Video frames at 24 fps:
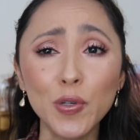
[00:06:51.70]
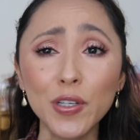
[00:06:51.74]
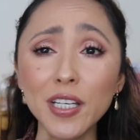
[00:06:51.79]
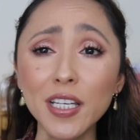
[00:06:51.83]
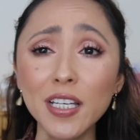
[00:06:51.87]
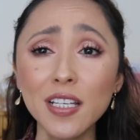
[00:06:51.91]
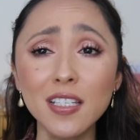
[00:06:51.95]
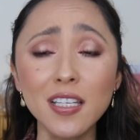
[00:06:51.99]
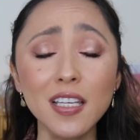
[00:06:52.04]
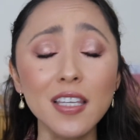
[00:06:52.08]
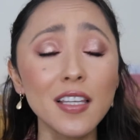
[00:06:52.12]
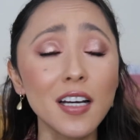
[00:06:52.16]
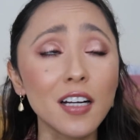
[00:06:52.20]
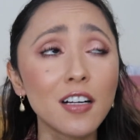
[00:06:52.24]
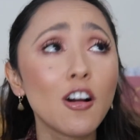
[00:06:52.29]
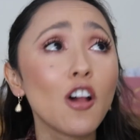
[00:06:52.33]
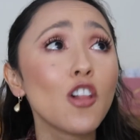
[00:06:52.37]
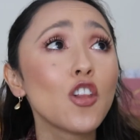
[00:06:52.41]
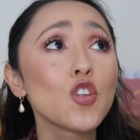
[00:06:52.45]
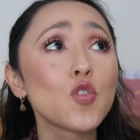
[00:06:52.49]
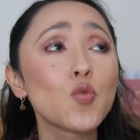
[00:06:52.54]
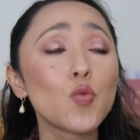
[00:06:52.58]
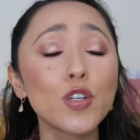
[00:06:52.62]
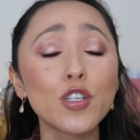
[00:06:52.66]
easy. The
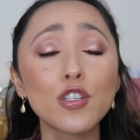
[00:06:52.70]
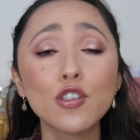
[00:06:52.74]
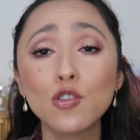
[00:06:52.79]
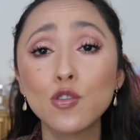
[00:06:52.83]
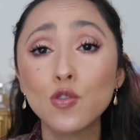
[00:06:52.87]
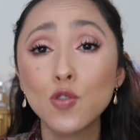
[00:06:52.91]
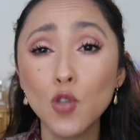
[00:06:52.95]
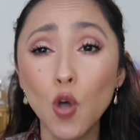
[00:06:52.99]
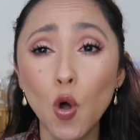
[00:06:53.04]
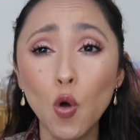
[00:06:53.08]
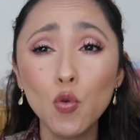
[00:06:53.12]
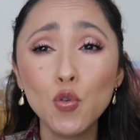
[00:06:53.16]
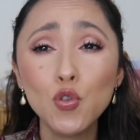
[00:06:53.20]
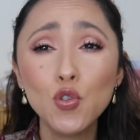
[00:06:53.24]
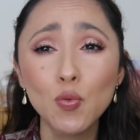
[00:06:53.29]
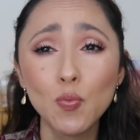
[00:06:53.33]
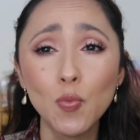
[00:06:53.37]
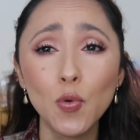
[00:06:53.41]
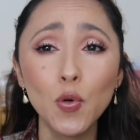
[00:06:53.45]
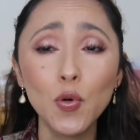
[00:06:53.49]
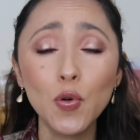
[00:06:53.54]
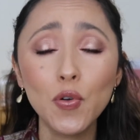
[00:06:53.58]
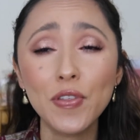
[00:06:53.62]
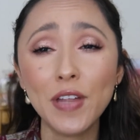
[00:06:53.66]
colors were so
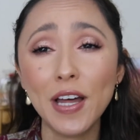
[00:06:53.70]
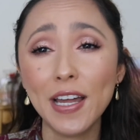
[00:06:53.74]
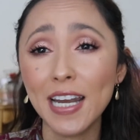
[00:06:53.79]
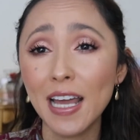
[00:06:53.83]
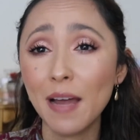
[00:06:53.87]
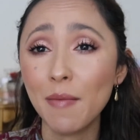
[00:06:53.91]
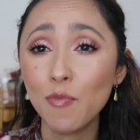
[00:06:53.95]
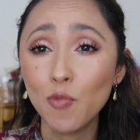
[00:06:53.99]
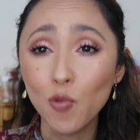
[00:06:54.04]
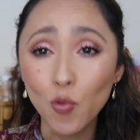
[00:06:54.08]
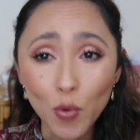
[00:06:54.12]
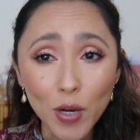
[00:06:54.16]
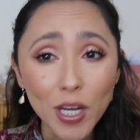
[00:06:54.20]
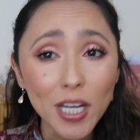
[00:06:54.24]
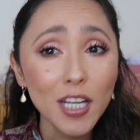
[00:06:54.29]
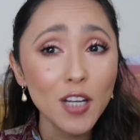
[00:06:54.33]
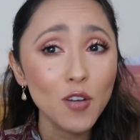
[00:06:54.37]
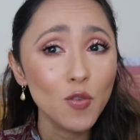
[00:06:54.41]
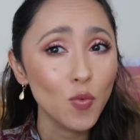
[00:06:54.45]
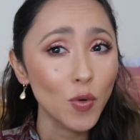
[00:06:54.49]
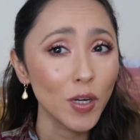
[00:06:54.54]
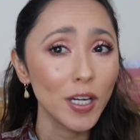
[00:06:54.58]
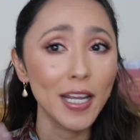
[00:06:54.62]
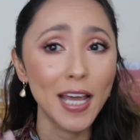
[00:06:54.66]
smooth, and I'm
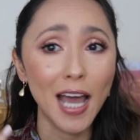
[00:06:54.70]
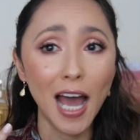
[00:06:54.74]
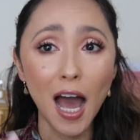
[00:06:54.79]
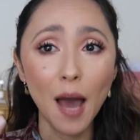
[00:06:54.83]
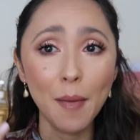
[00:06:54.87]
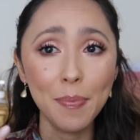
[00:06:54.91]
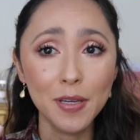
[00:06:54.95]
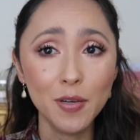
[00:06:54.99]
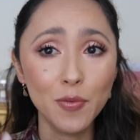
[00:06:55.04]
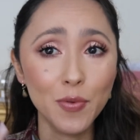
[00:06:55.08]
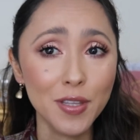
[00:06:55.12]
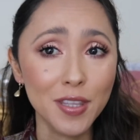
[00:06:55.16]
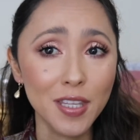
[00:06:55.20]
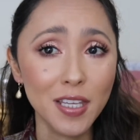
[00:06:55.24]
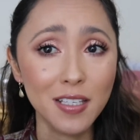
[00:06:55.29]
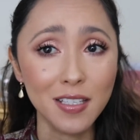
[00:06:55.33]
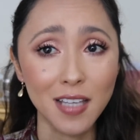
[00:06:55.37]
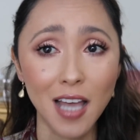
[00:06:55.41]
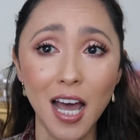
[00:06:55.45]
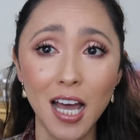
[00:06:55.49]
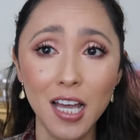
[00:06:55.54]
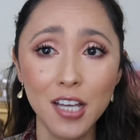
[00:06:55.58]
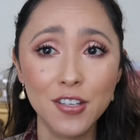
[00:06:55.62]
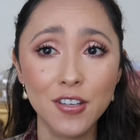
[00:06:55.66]
really happy with this
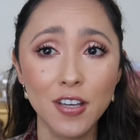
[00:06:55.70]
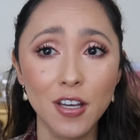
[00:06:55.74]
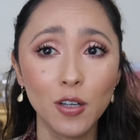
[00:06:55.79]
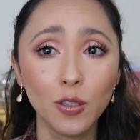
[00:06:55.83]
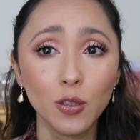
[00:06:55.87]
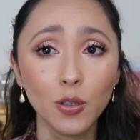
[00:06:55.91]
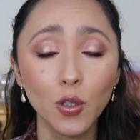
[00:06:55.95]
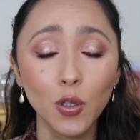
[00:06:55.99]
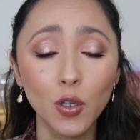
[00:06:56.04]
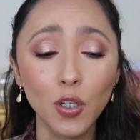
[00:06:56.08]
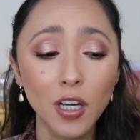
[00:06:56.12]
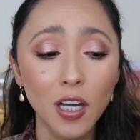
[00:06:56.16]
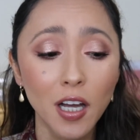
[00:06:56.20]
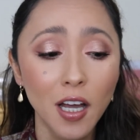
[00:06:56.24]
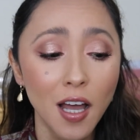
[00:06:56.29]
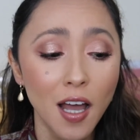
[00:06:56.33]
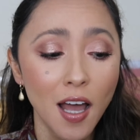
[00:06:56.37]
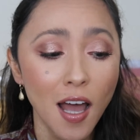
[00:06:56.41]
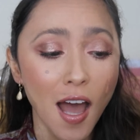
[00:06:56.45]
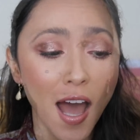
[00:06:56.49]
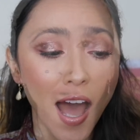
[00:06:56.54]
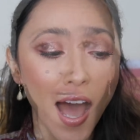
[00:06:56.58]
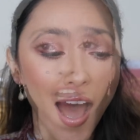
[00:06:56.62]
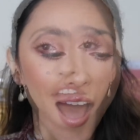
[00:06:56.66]
eyeshadow look.
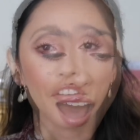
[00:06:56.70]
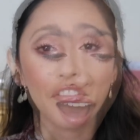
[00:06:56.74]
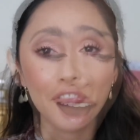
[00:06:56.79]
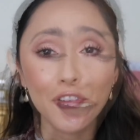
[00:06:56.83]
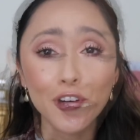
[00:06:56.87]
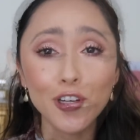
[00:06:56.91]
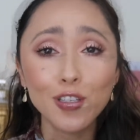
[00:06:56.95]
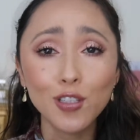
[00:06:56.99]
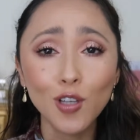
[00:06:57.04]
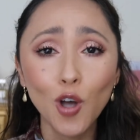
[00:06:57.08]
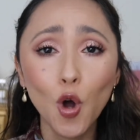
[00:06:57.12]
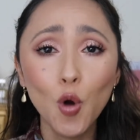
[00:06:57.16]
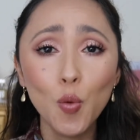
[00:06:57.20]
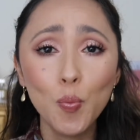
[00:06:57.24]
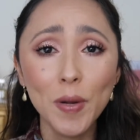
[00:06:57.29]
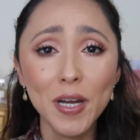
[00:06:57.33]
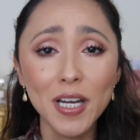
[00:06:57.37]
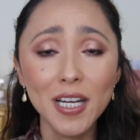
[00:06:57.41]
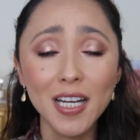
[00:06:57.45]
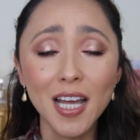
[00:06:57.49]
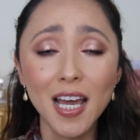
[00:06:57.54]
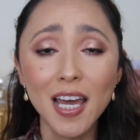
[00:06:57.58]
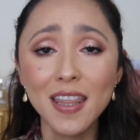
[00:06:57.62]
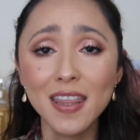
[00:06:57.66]
When I first
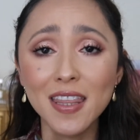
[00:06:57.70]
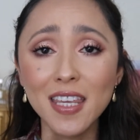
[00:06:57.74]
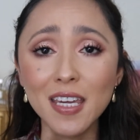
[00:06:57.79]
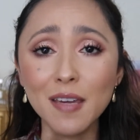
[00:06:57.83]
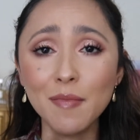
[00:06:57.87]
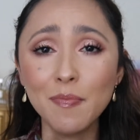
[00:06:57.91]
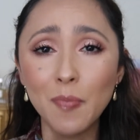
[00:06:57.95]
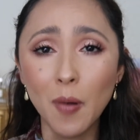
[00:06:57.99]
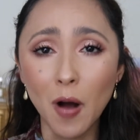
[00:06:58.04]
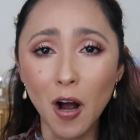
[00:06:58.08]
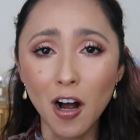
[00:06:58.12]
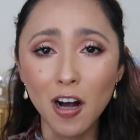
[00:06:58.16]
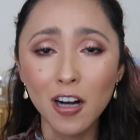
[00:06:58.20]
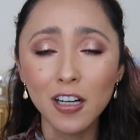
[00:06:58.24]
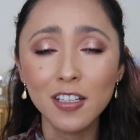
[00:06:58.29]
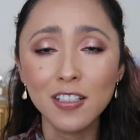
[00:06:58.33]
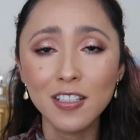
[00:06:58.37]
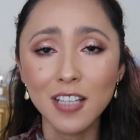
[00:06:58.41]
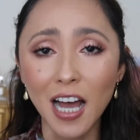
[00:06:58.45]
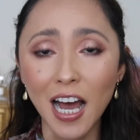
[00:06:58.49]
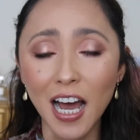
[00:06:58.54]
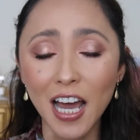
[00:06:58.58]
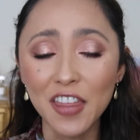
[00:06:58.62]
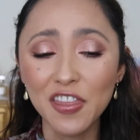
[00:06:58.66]
opened the box,
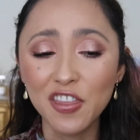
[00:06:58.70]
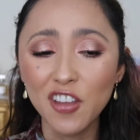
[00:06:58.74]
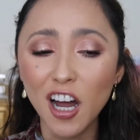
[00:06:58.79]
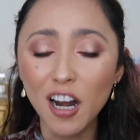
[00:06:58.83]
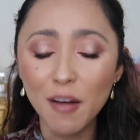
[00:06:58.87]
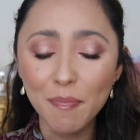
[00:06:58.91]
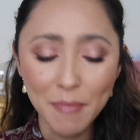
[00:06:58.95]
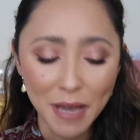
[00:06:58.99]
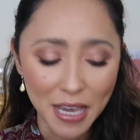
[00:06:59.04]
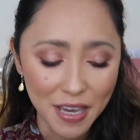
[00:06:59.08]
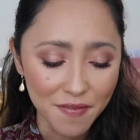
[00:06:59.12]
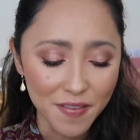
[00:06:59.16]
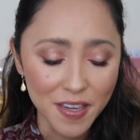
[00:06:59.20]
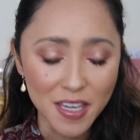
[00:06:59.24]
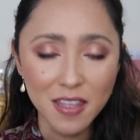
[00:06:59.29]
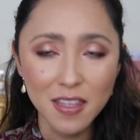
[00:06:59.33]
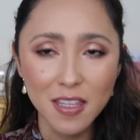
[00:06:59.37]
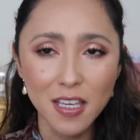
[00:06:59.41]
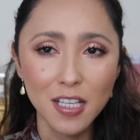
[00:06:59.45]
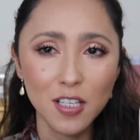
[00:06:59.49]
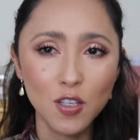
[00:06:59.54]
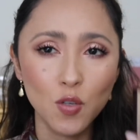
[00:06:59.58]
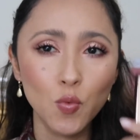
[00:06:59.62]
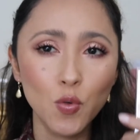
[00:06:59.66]
I thought maybe
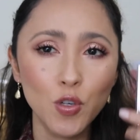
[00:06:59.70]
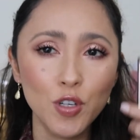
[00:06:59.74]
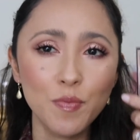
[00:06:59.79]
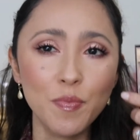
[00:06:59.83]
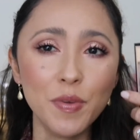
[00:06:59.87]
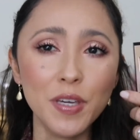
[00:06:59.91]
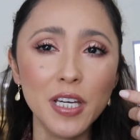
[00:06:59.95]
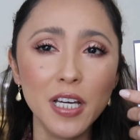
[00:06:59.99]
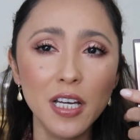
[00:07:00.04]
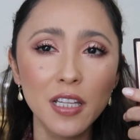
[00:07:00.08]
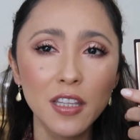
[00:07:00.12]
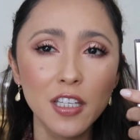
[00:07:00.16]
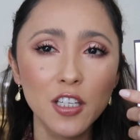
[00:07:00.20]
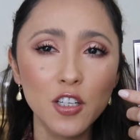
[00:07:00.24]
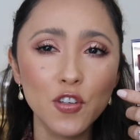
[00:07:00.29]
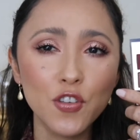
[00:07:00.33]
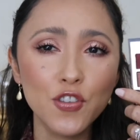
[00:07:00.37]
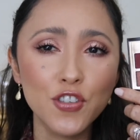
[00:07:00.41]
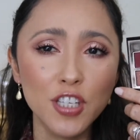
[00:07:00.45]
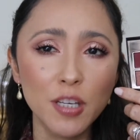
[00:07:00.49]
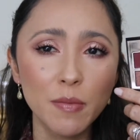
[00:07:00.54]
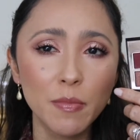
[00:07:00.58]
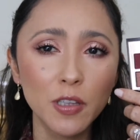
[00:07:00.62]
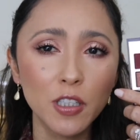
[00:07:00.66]
this would be a little
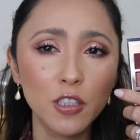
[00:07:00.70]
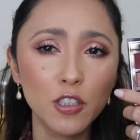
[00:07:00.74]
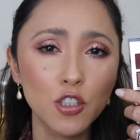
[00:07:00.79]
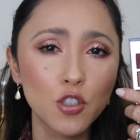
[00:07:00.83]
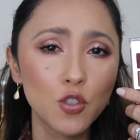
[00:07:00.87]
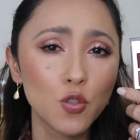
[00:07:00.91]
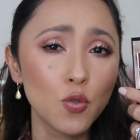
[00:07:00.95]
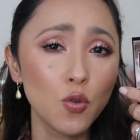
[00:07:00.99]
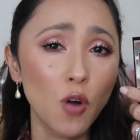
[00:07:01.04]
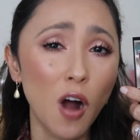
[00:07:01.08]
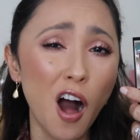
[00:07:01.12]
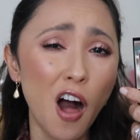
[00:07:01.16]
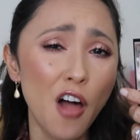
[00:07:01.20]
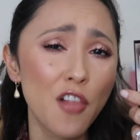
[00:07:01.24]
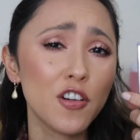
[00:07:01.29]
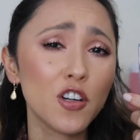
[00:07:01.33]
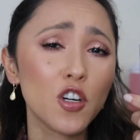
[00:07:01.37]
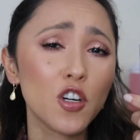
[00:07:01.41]
similar to other